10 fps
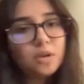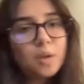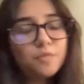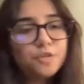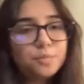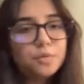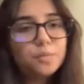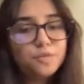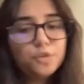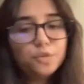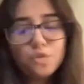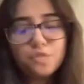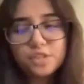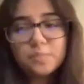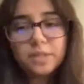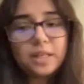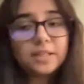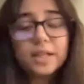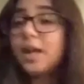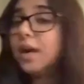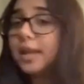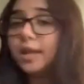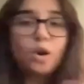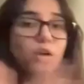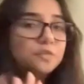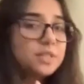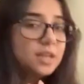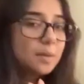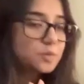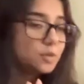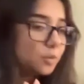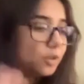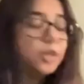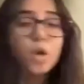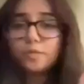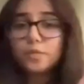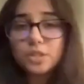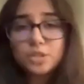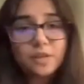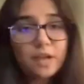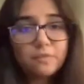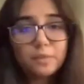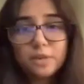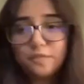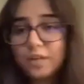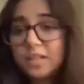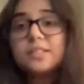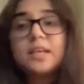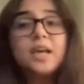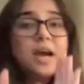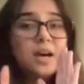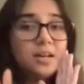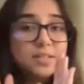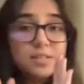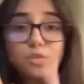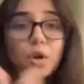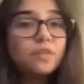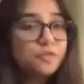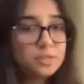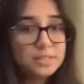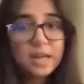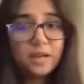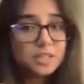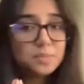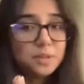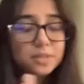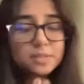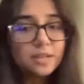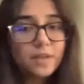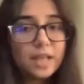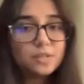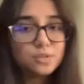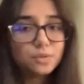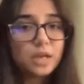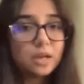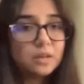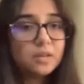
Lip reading: comfortable before you go for something like that. Again, all of this comes from only conversation I've had with my friends. This is not a first-hand experience I've had. So yeah.